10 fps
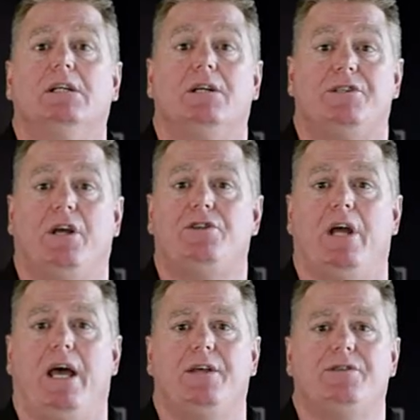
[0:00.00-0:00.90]
such
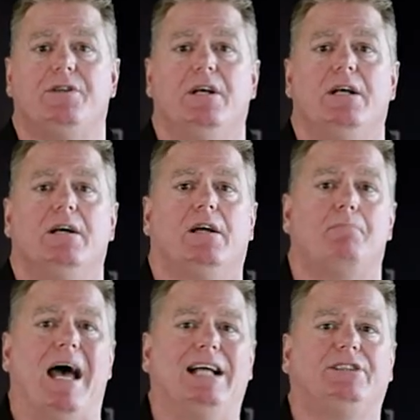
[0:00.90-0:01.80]
as
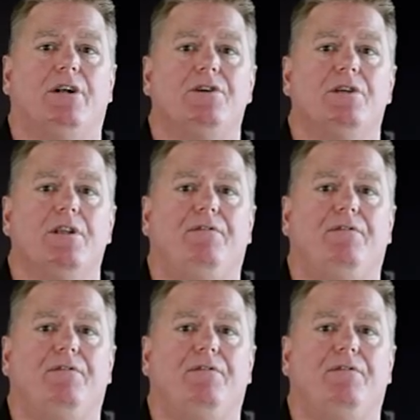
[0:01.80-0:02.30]
capacitors in the